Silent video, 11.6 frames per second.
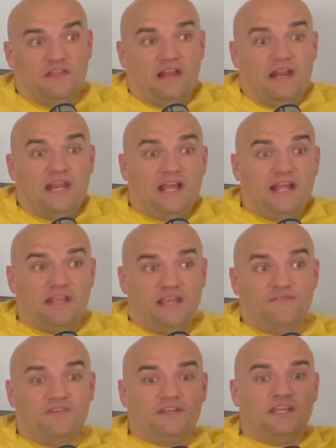And
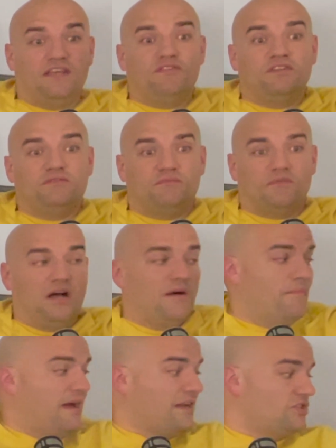even
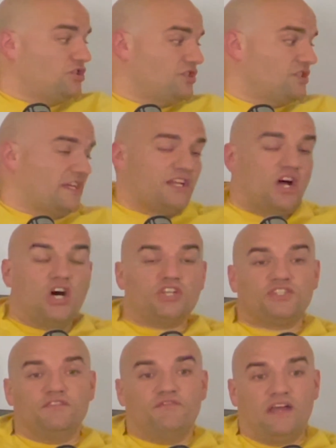managers like
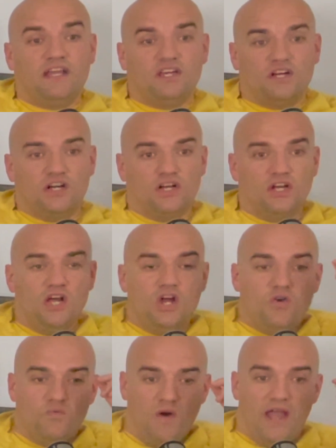Arsene Wenger
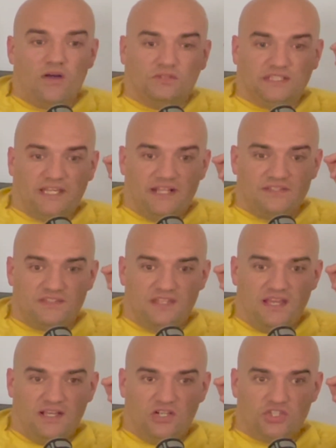railed against the
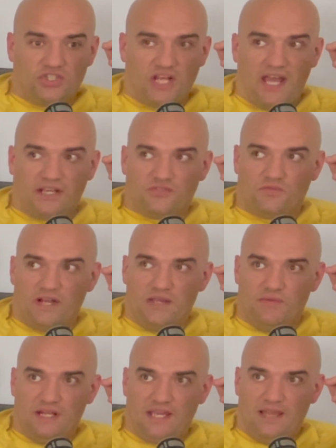English tax rate when
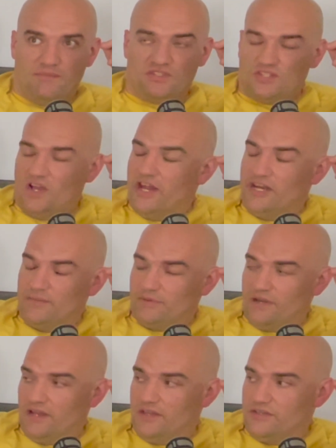it came to signing
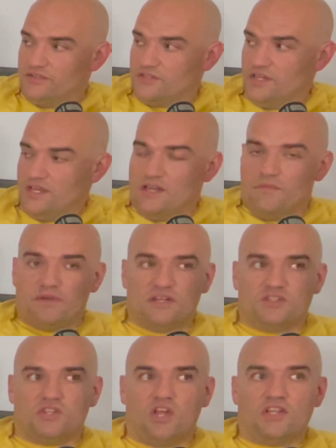players. Because
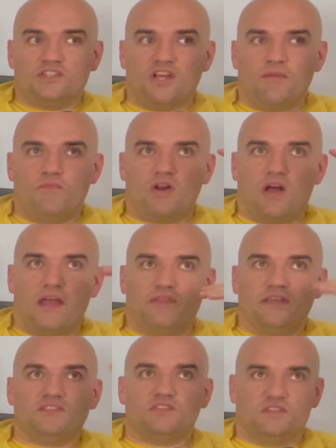last time this
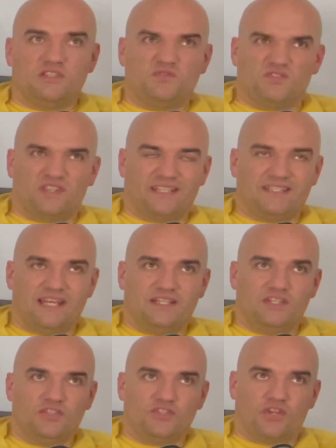was like 10 years
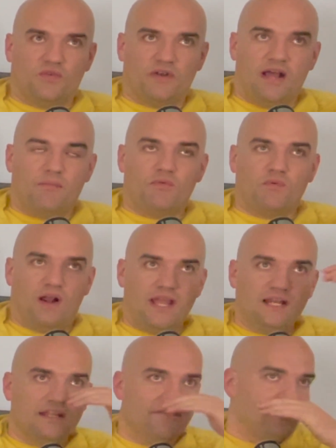ago now, but when I
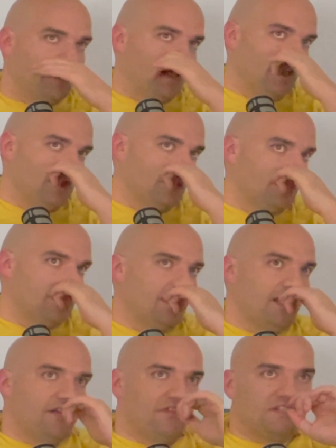lived in England,
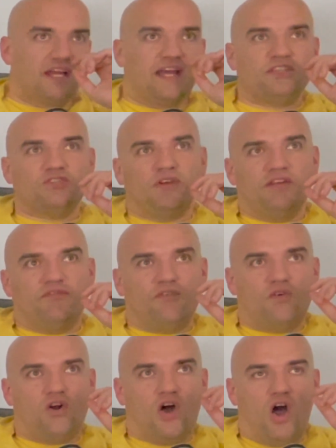the tax rate
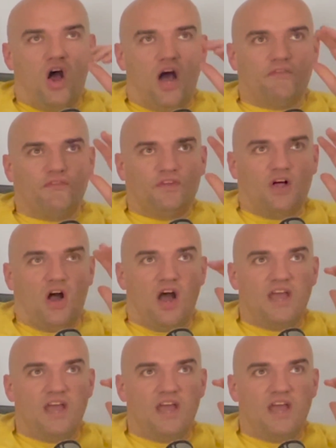for the highest